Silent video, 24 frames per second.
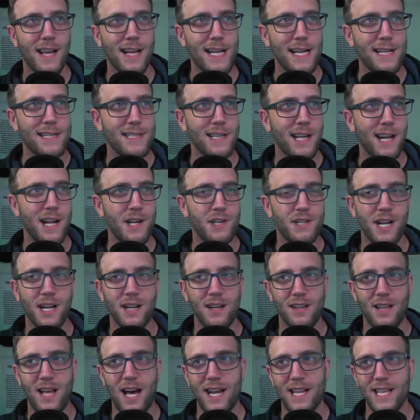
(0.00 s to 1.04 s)
Like I said, I
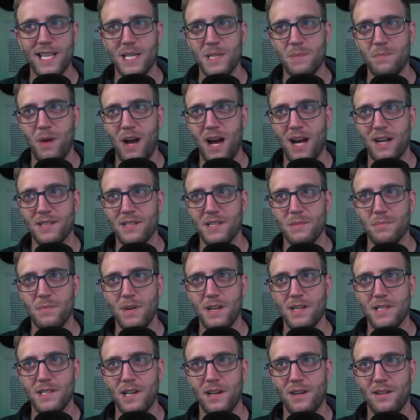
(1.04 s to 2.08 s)
check a lot of these boxes
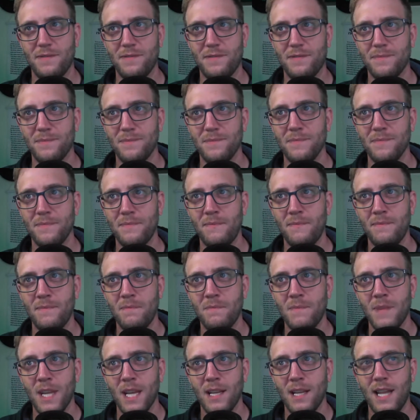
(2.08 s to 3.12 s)
myself.
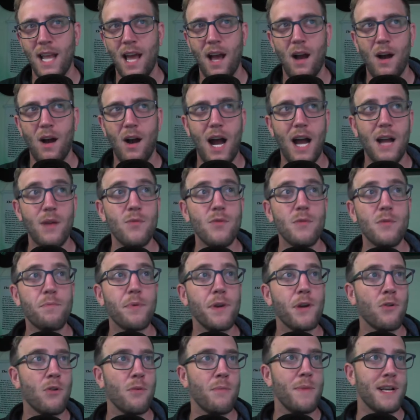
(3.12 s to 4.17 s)
Now, I
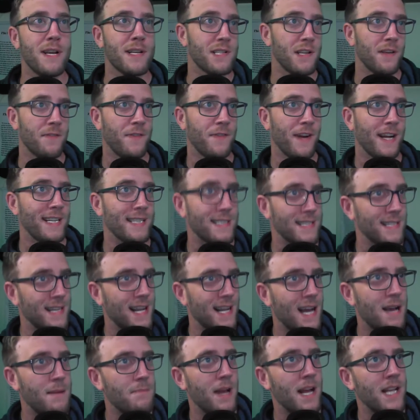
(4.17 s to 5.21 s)
would be remiss if I
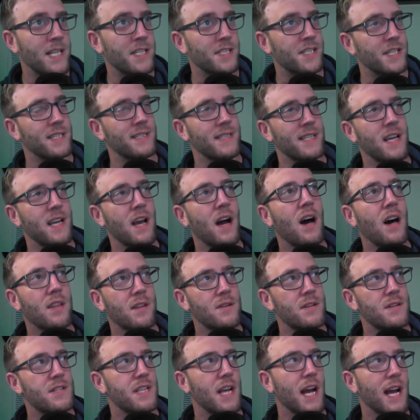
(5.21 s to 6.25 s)
did not mention the
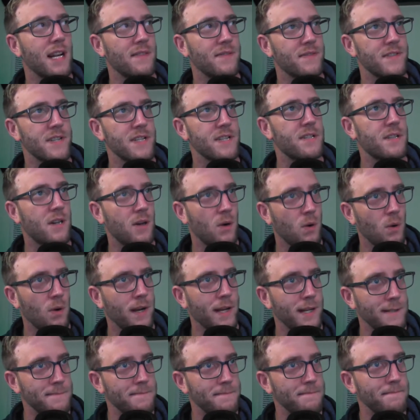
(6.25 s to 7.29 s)
other side of this
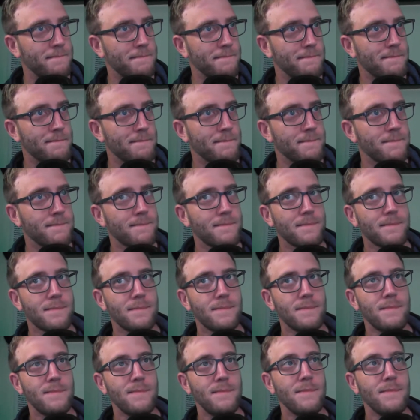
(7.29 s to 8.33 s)
coin
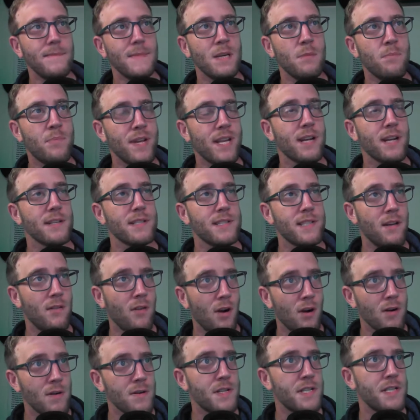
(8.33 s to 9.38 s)
because
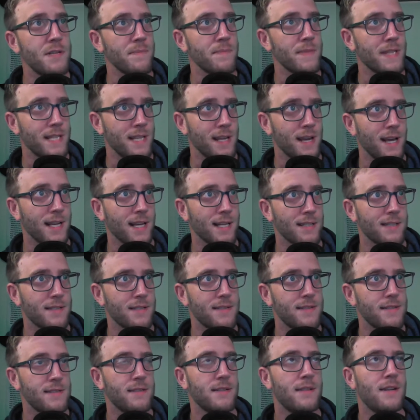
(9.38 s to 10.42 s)
there are some
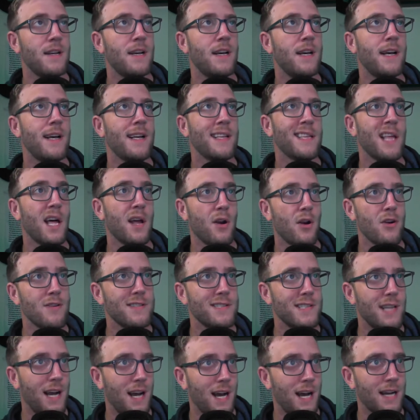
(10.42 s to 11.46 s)
things that
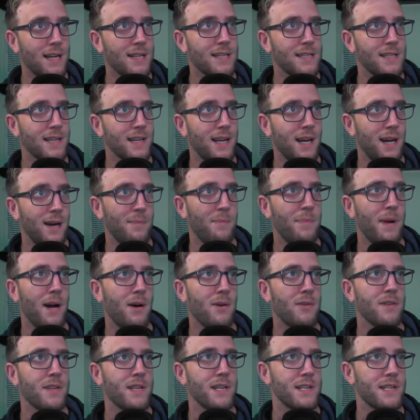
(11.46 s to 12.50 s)
are toxic
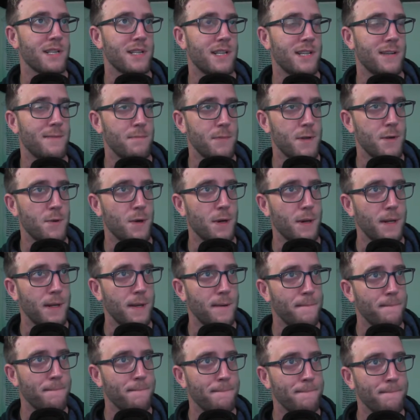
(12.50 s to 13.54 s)
about this
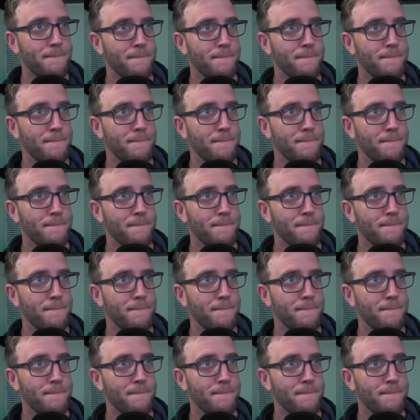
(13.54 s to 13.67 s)
community.